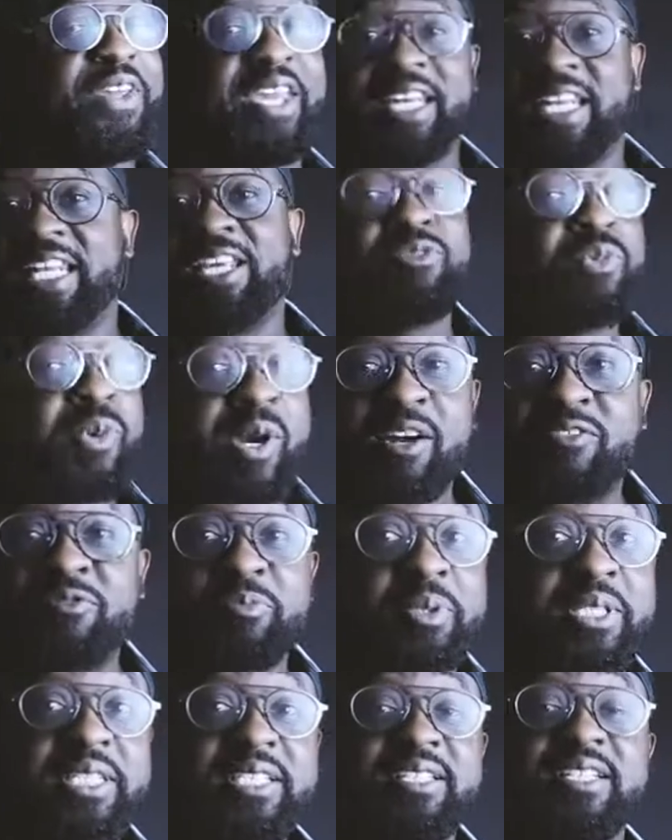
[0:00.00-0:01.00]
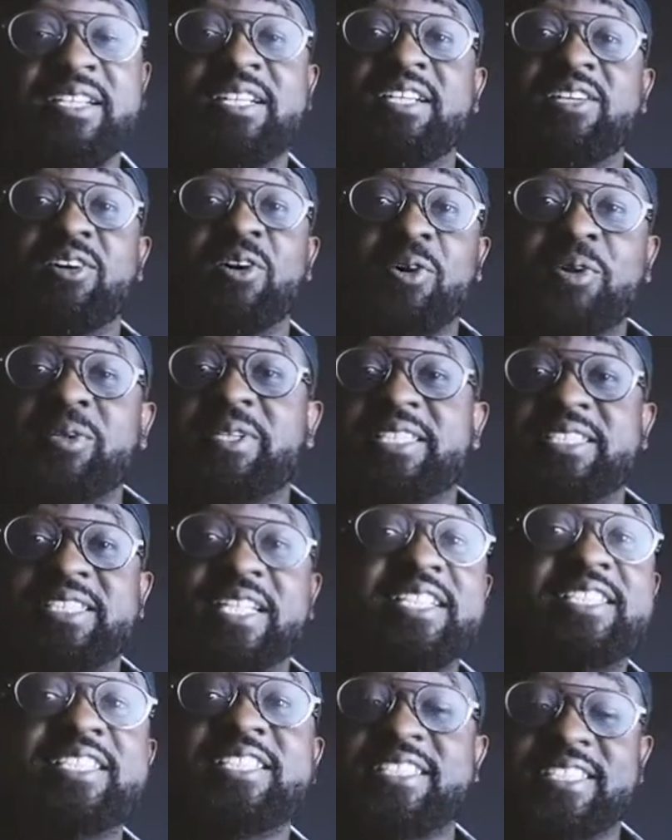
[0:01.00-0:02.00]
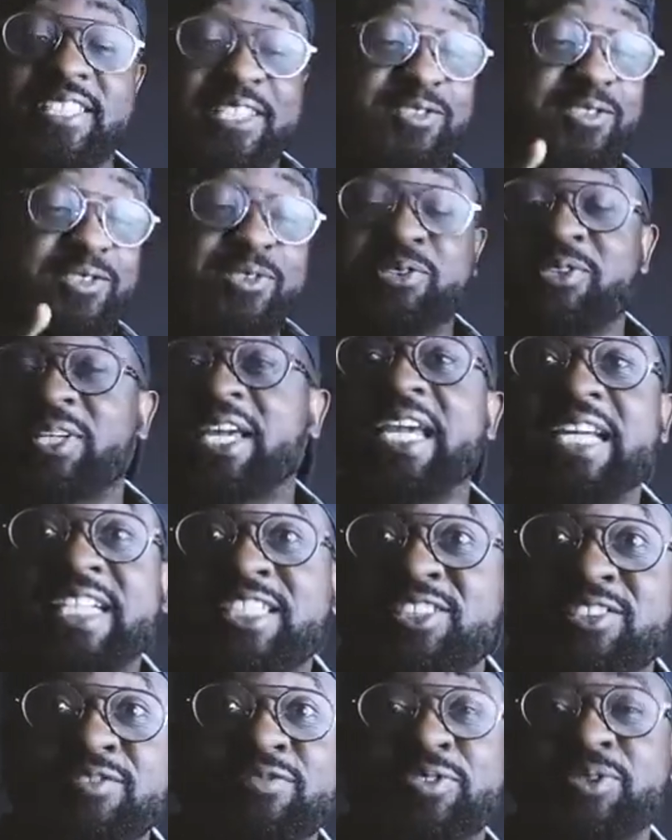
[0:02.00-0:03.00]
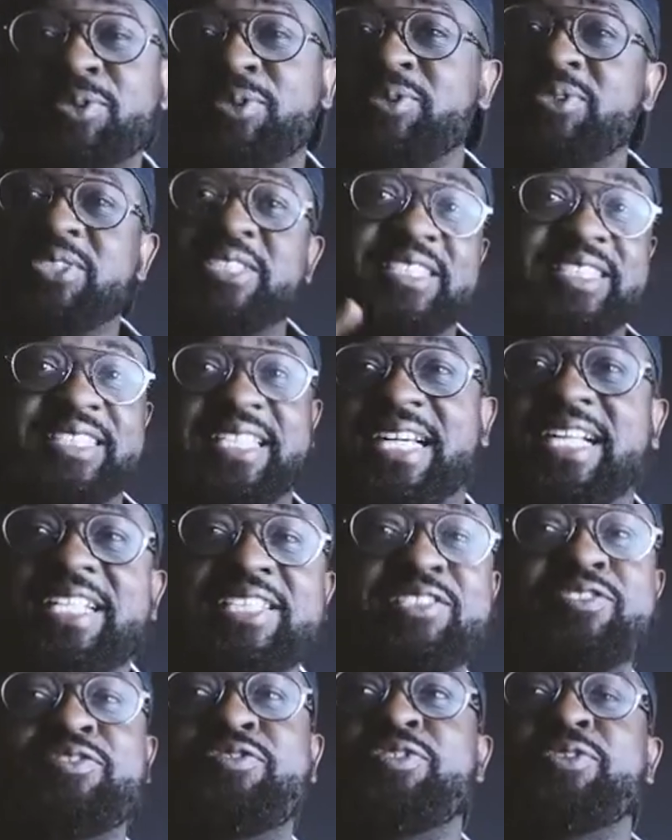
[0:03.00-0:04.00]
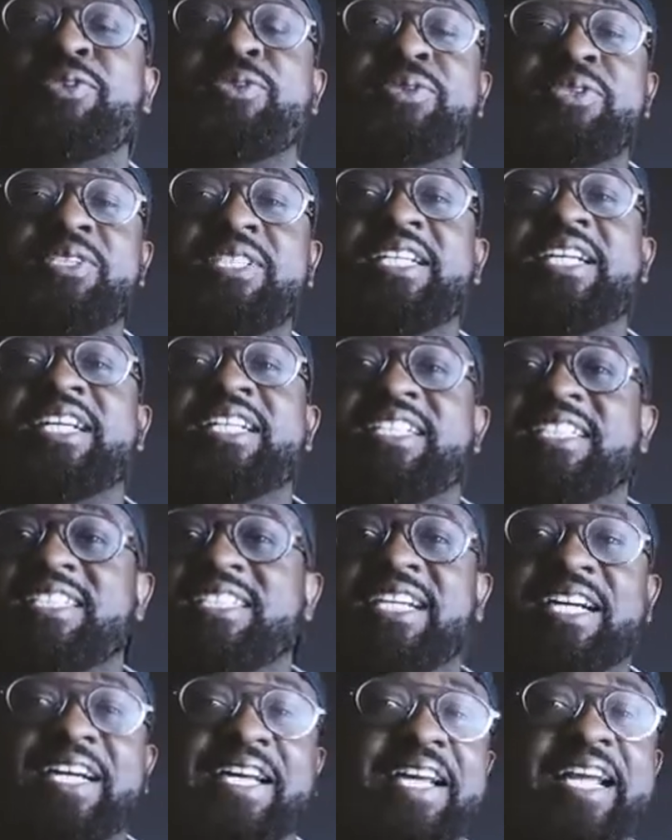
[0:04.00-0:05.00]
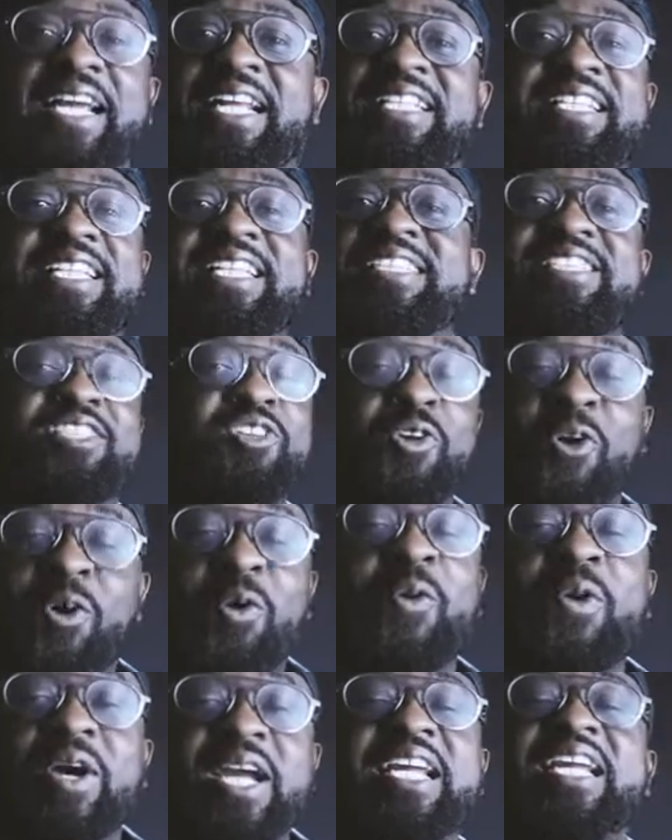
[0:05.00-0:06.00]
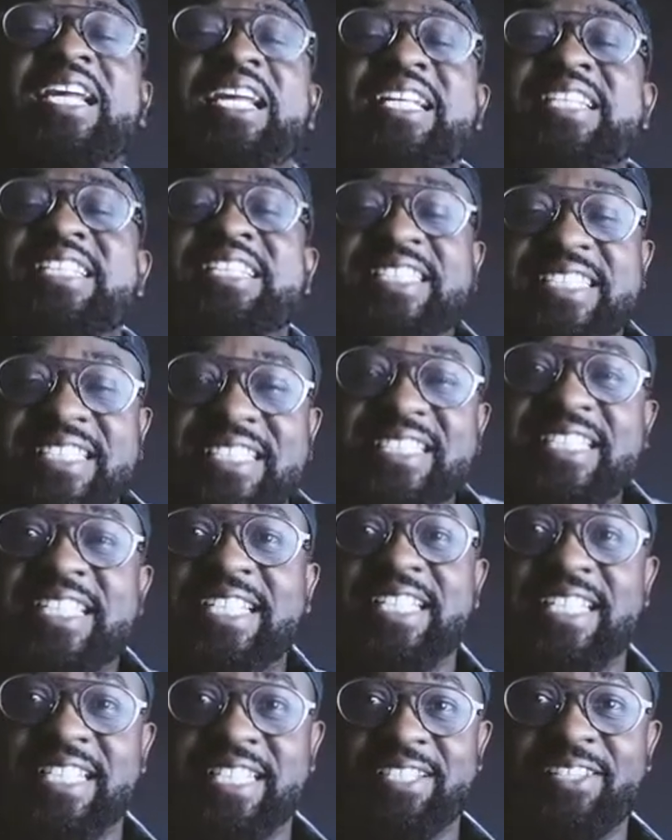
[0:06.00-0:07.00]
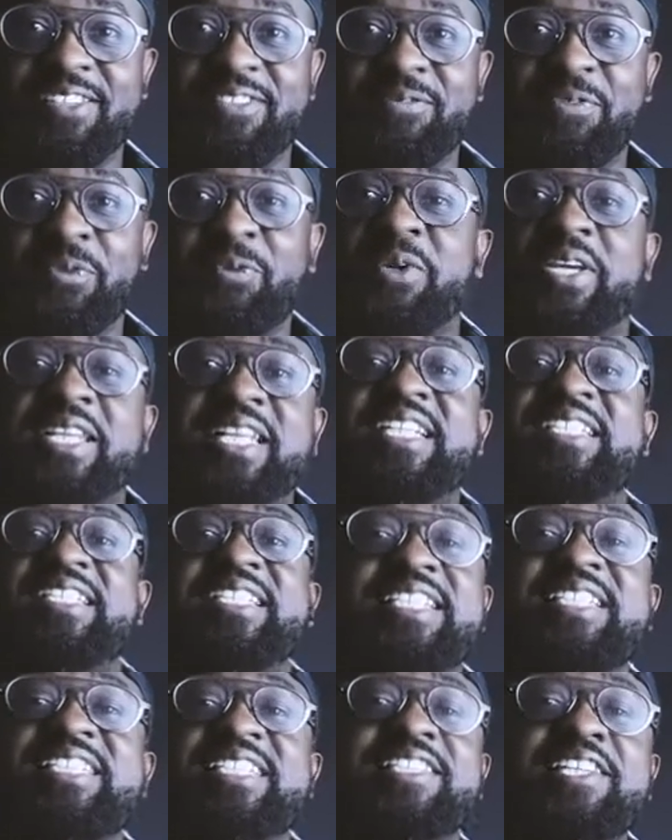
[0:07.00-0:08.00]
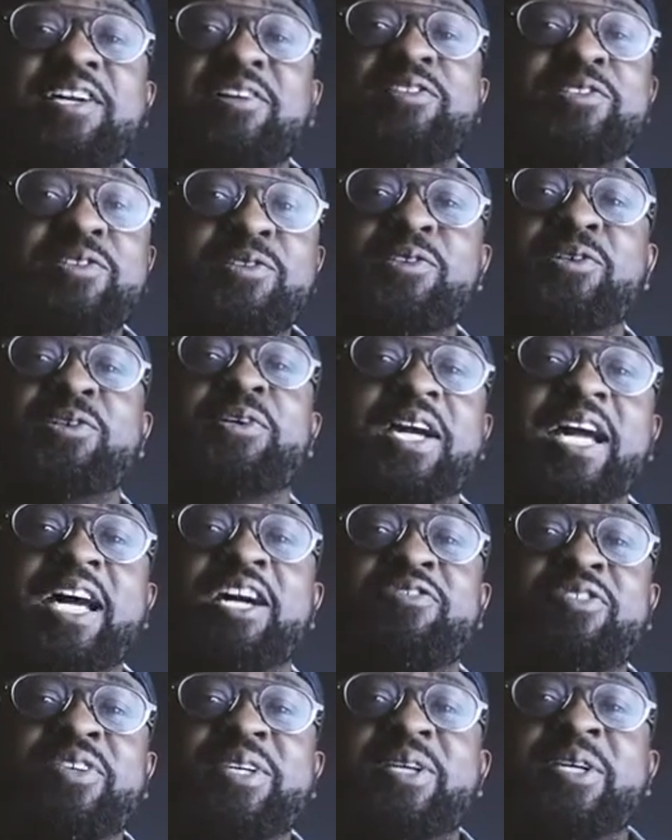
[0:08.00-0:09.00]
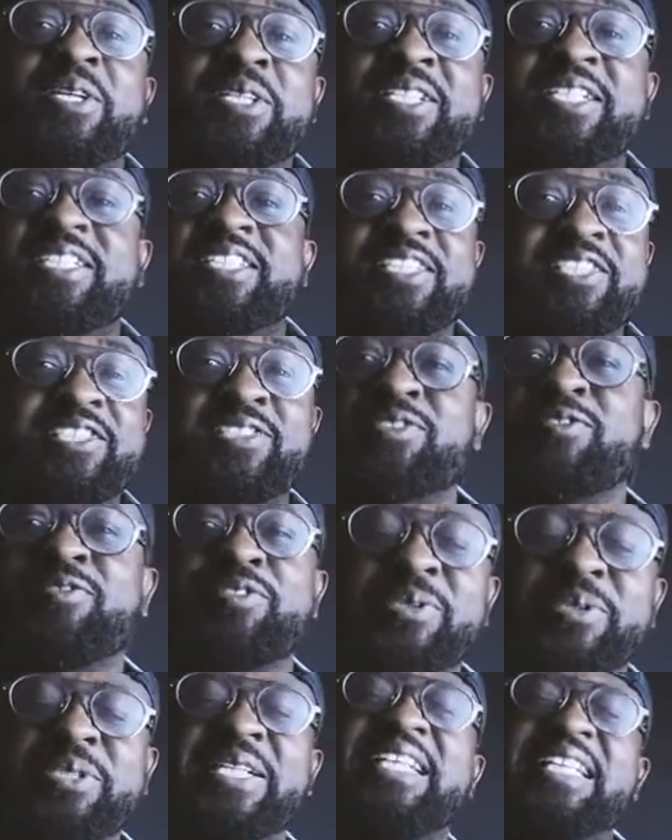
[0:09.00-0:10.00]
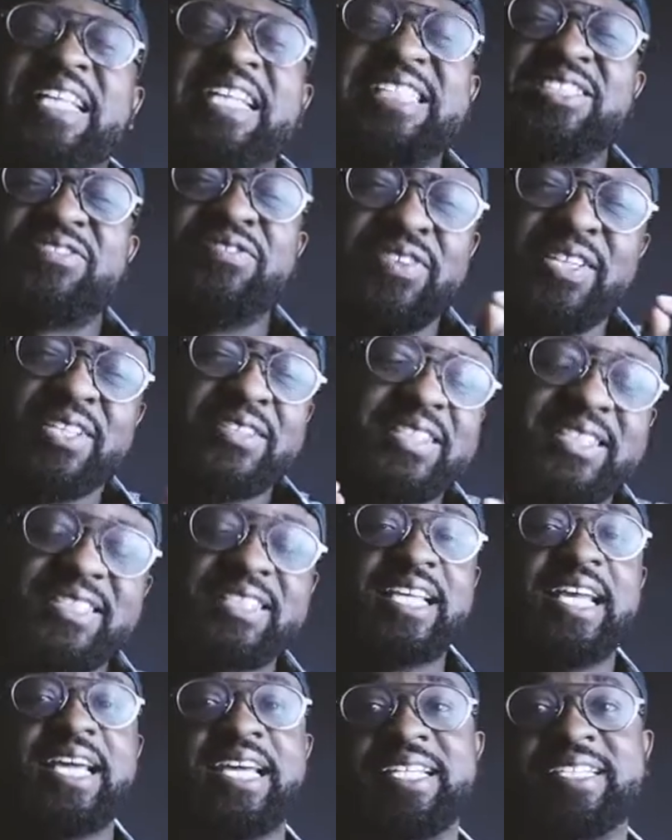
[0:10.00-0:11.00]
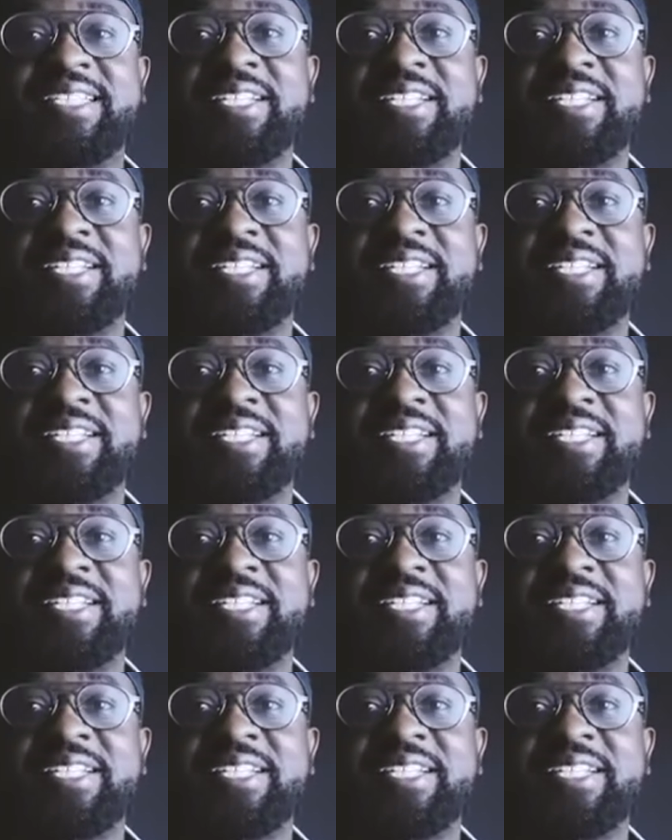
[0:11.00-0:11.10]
And everywhere I've been, all they teach us is how to cook Asian food, Italian food, and there's nowhere in this city where they teach us how to cook African traditional food." And that's very sad.